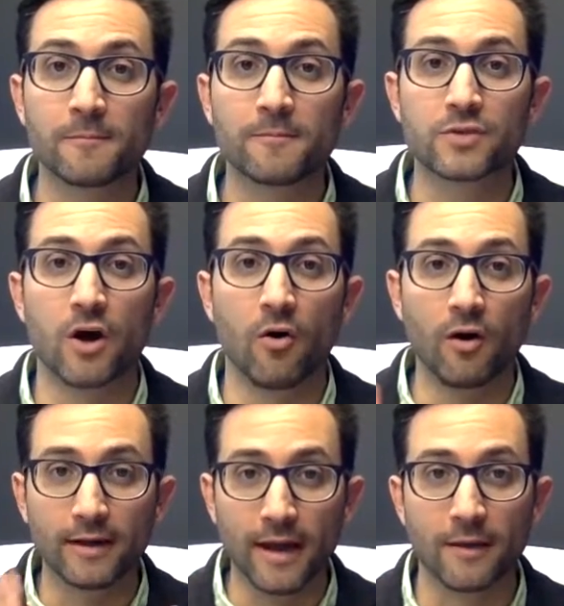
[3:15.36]
So
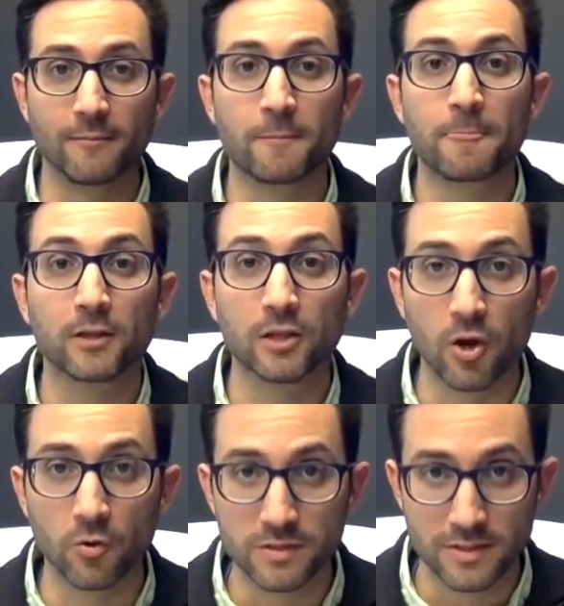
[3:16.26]
again,
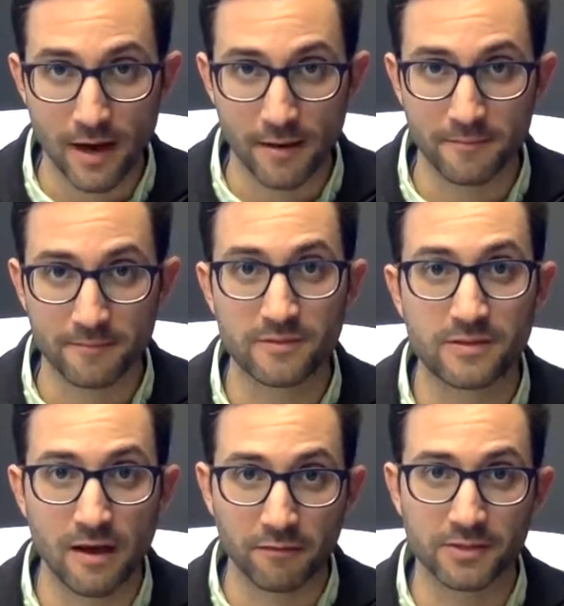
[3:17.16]
loan type,
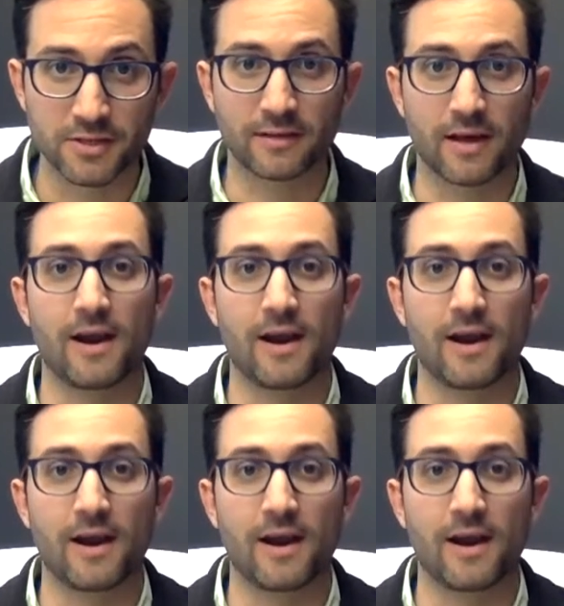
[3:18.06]
definitely check that